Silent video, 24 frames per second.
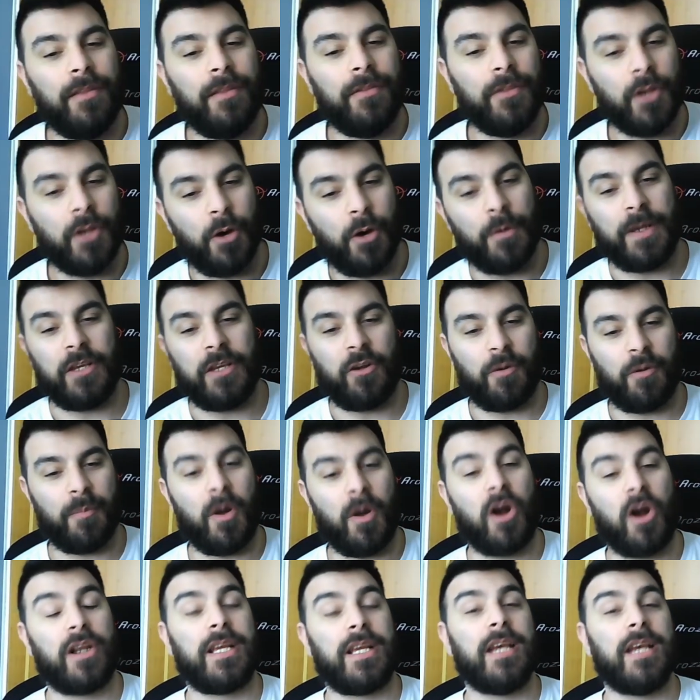knowing your
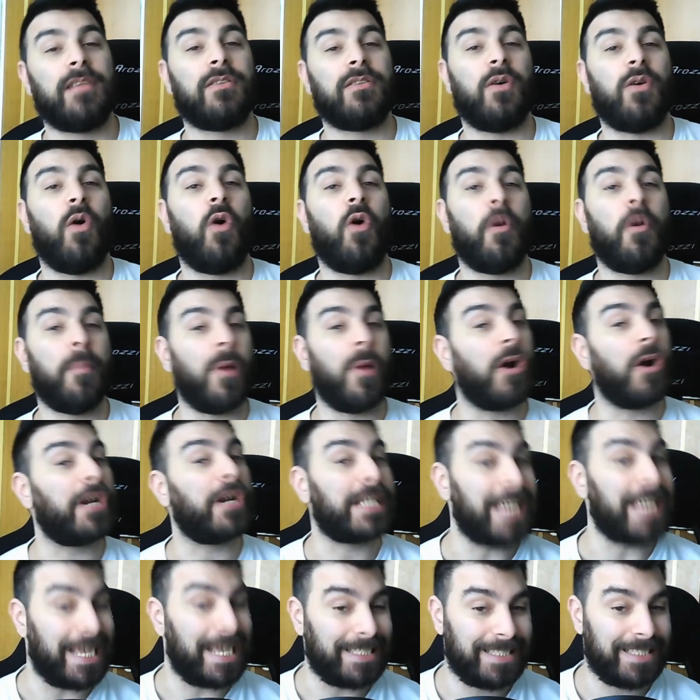market or
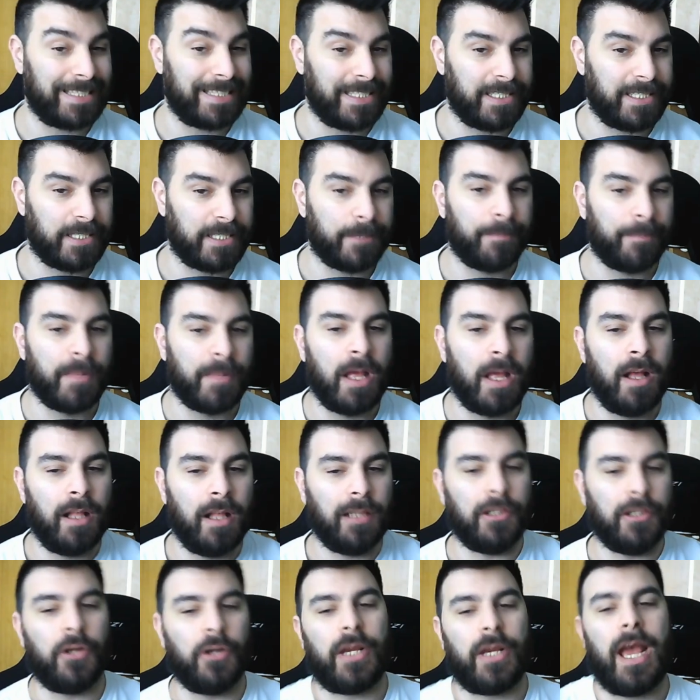markets.
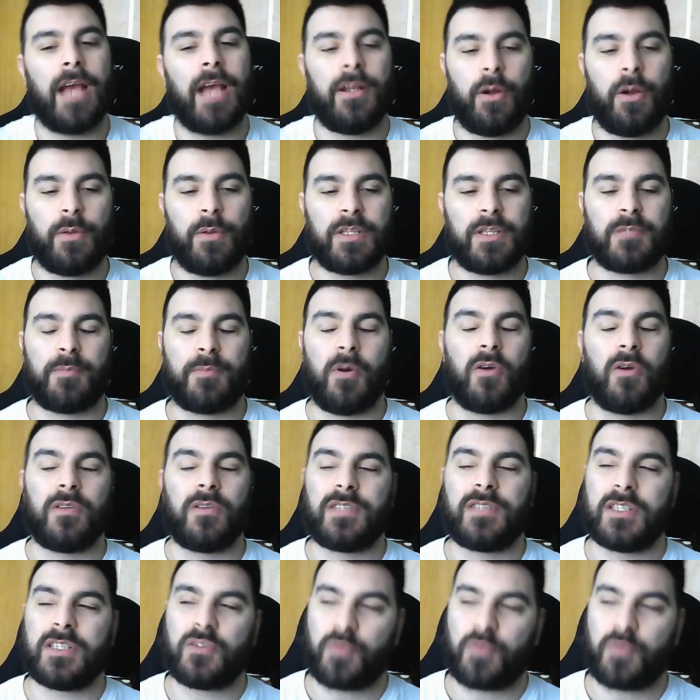Look, I know this point is